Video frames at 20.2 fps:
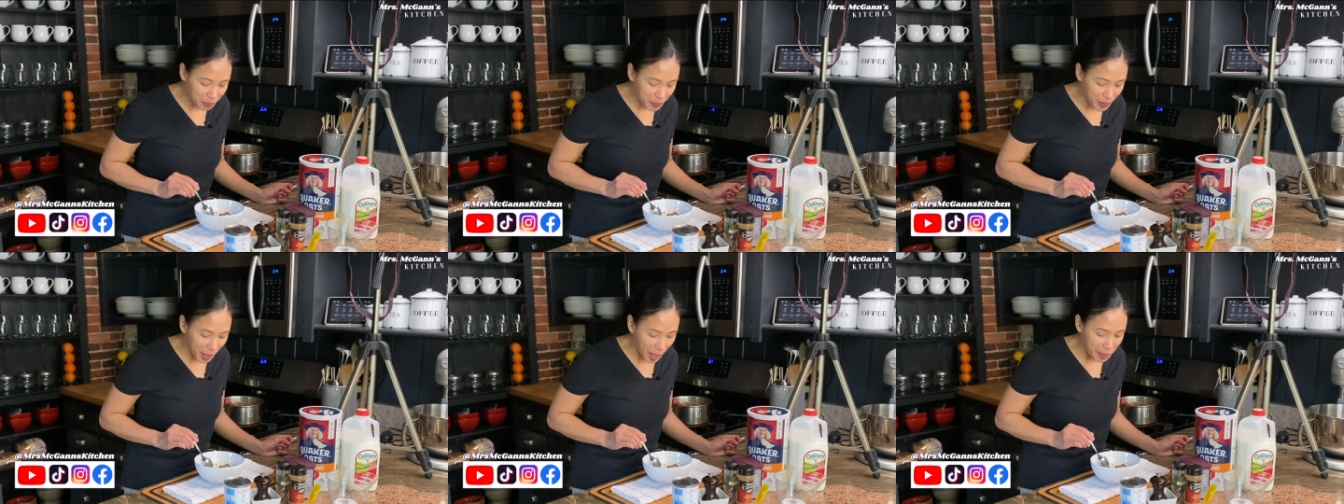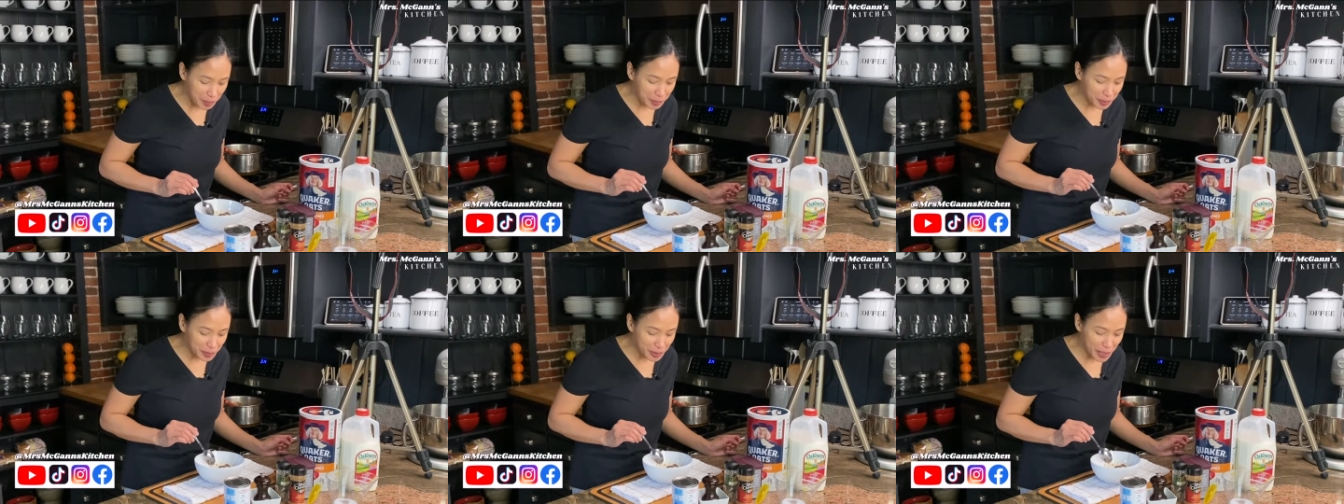
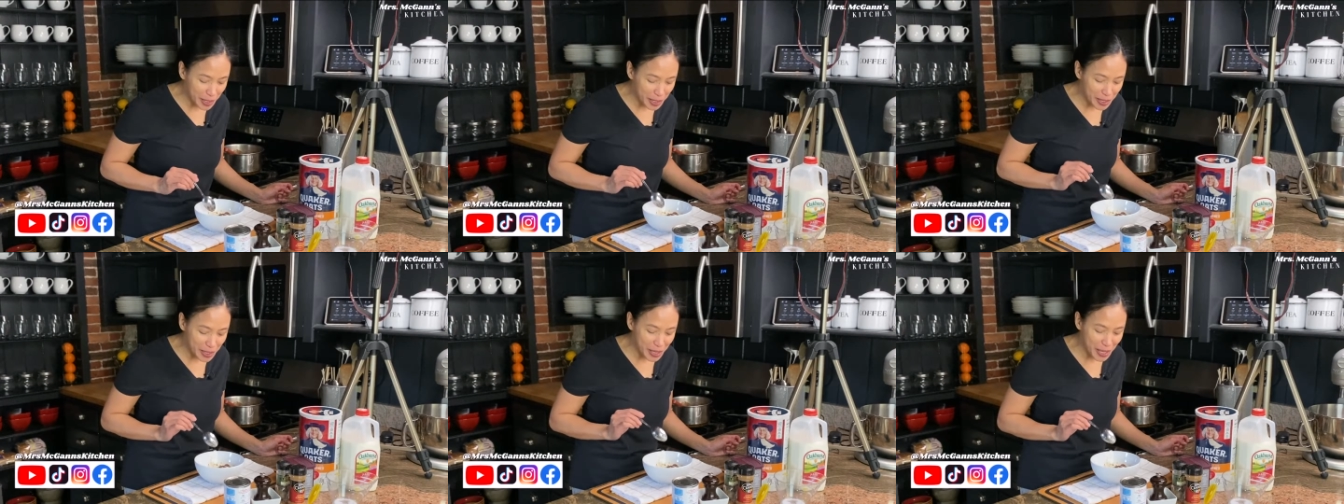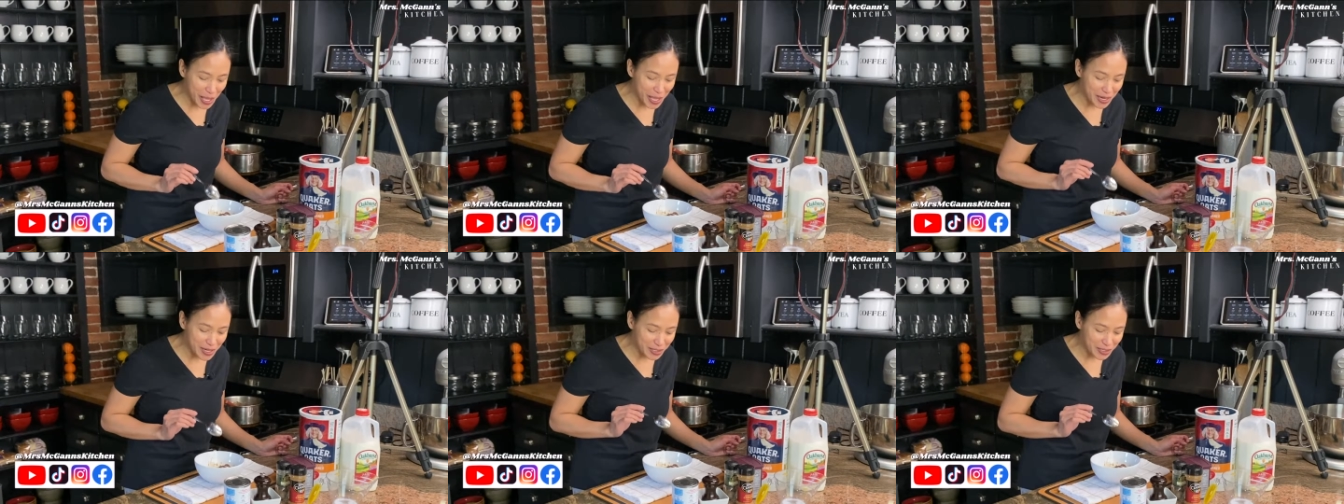I'm glad I
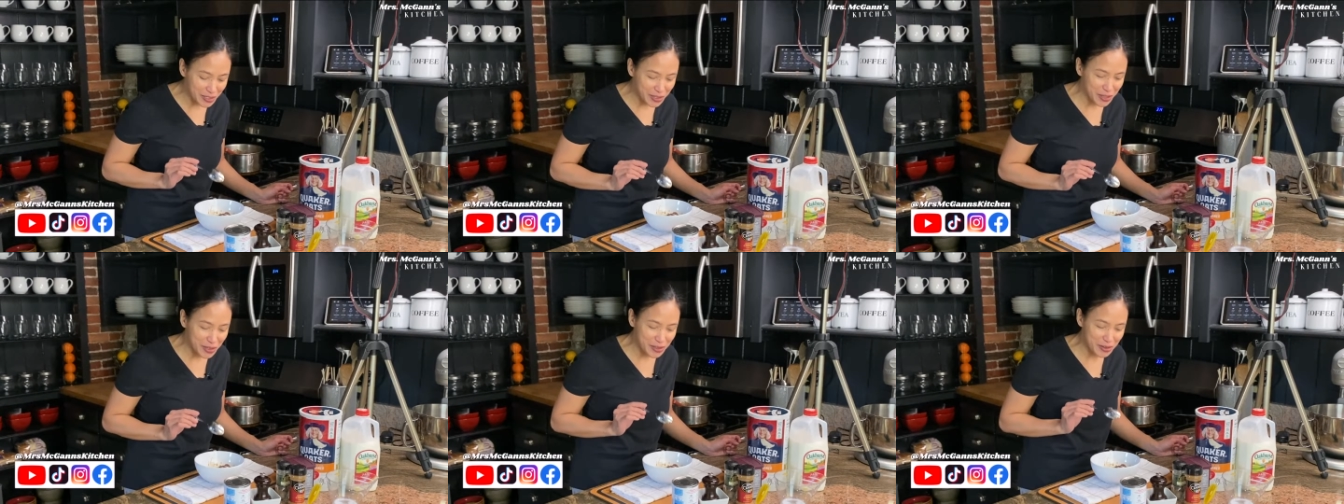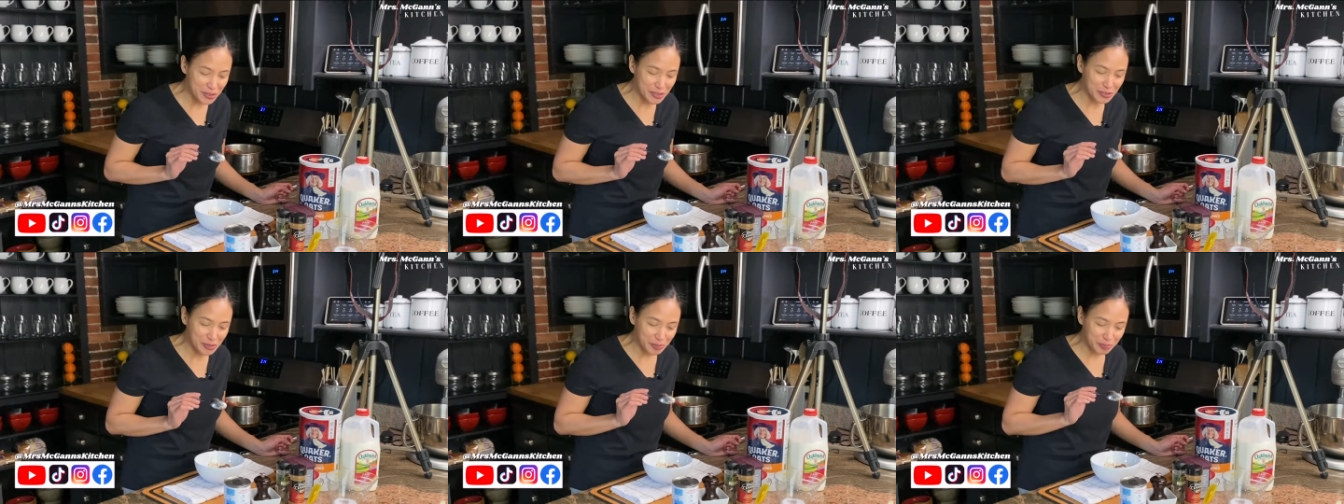added
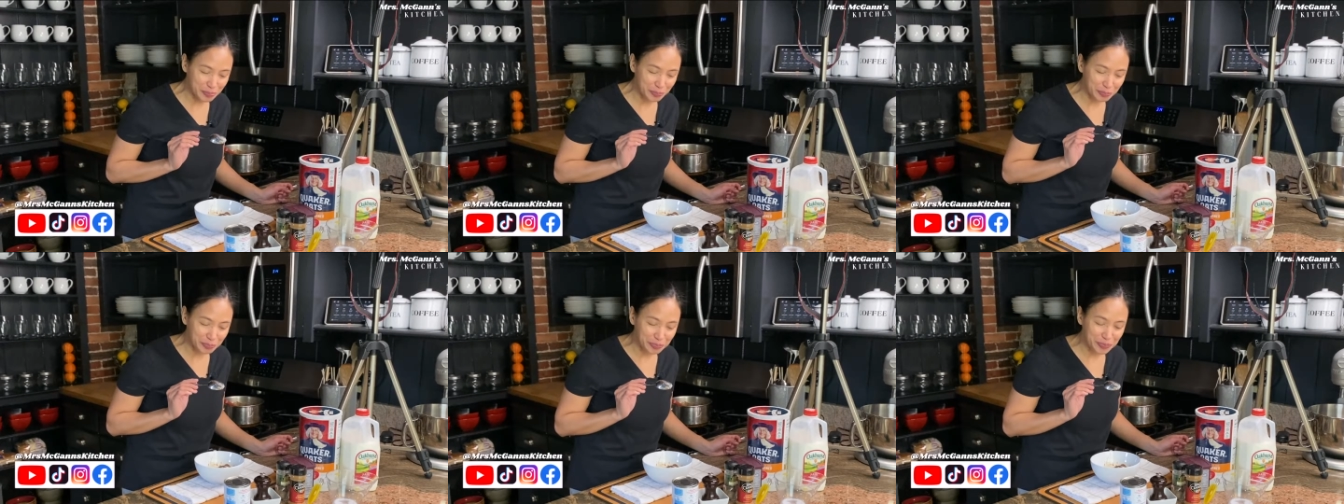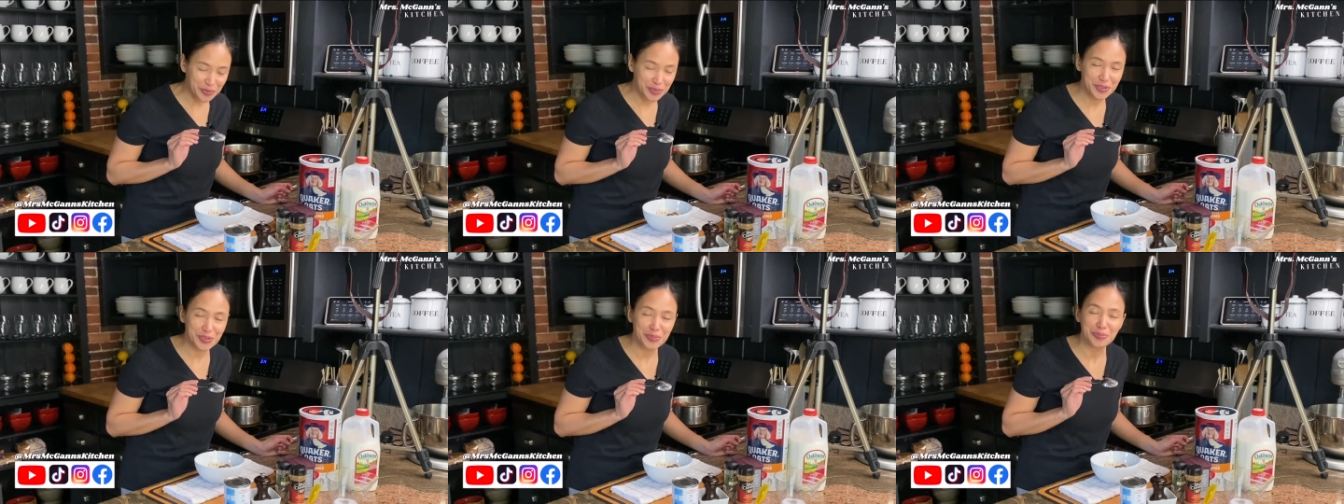another
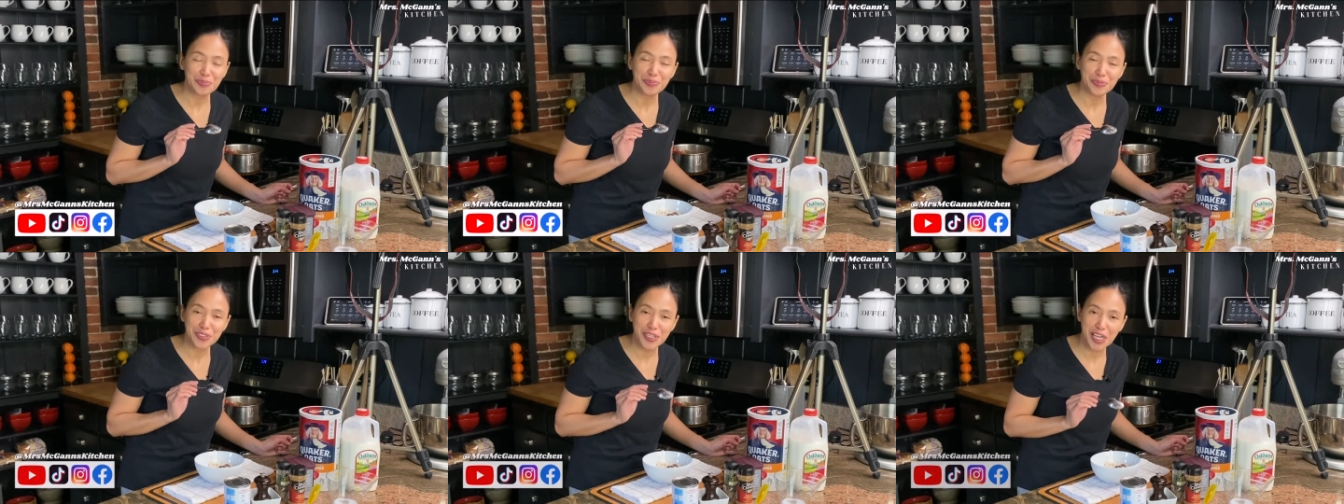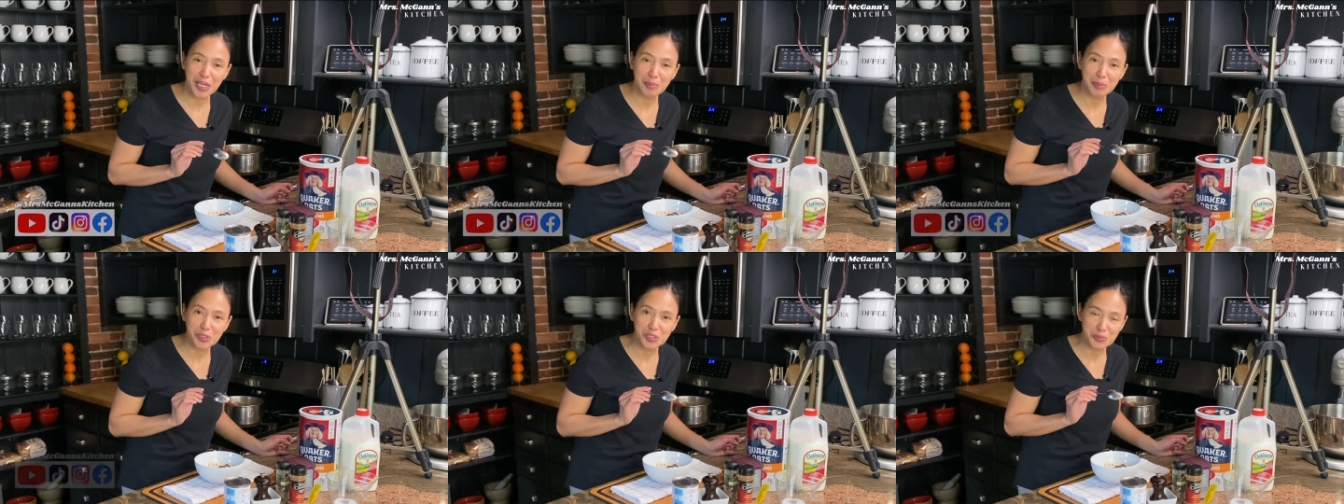
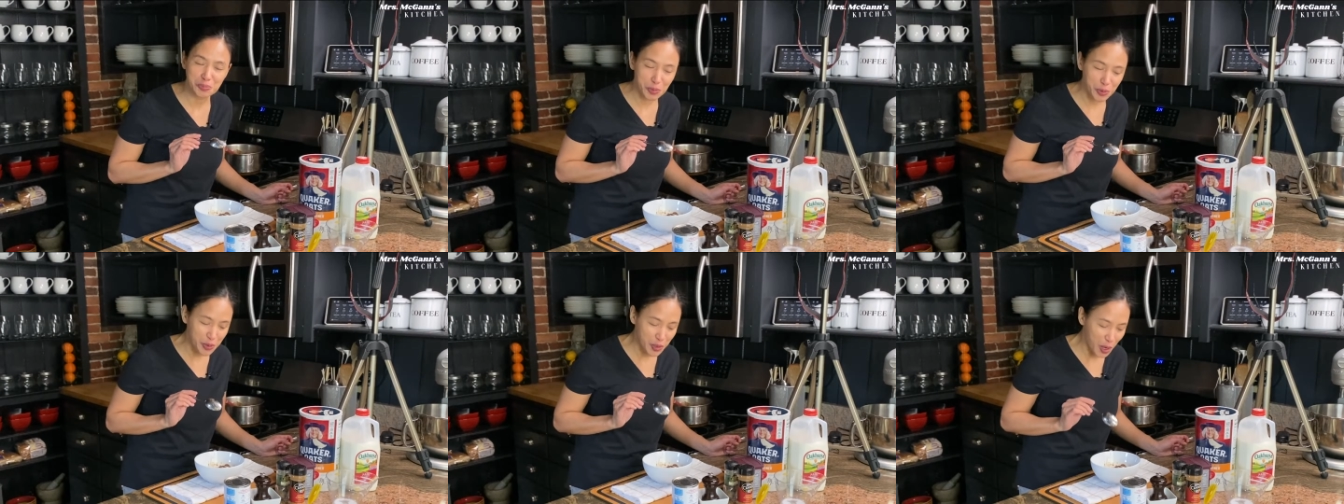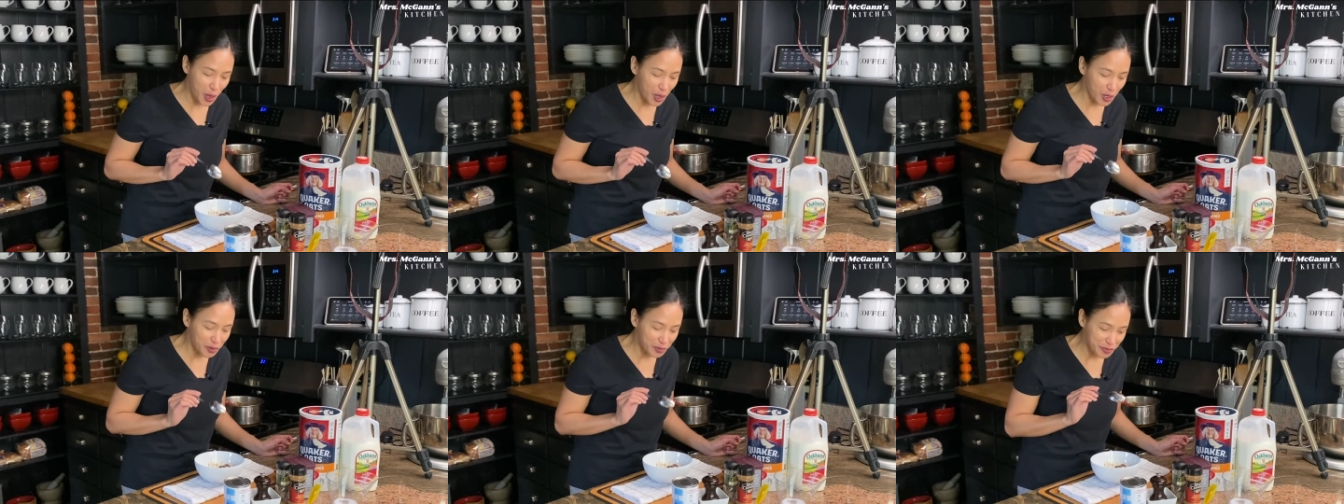tablespoon
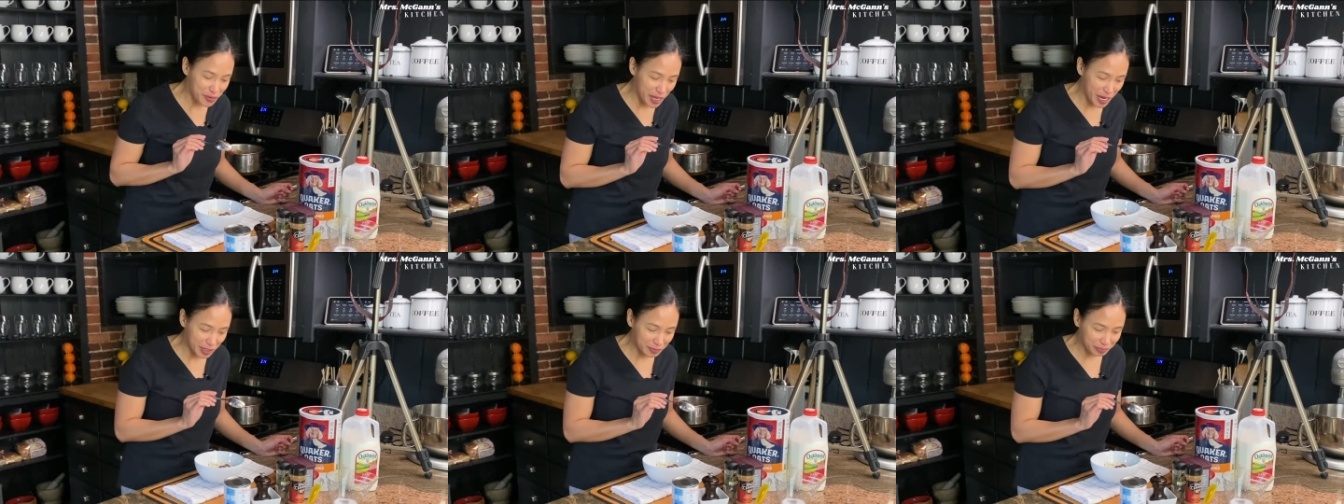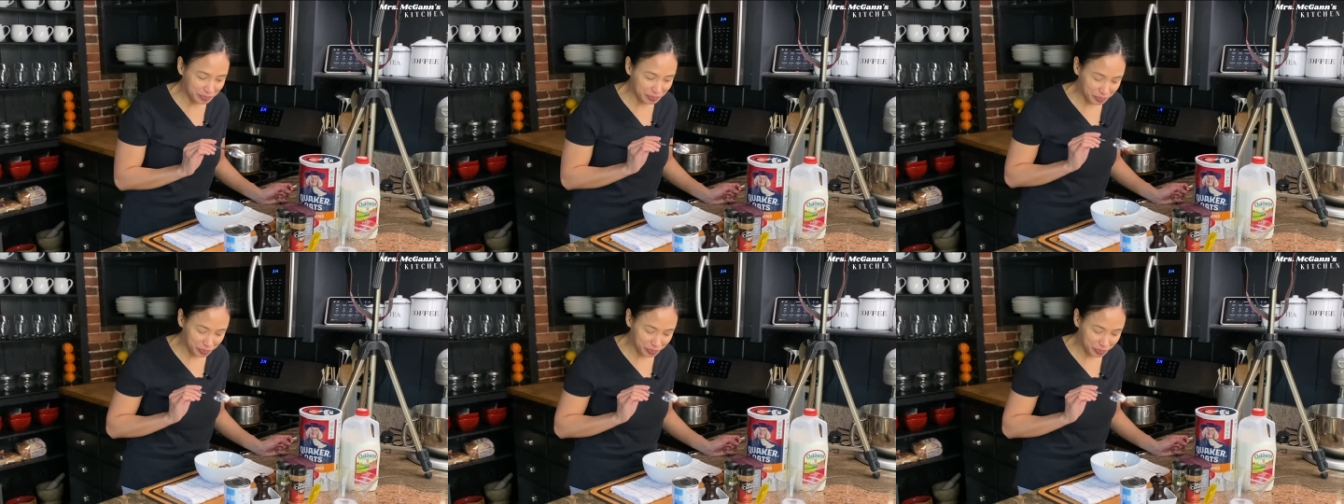of that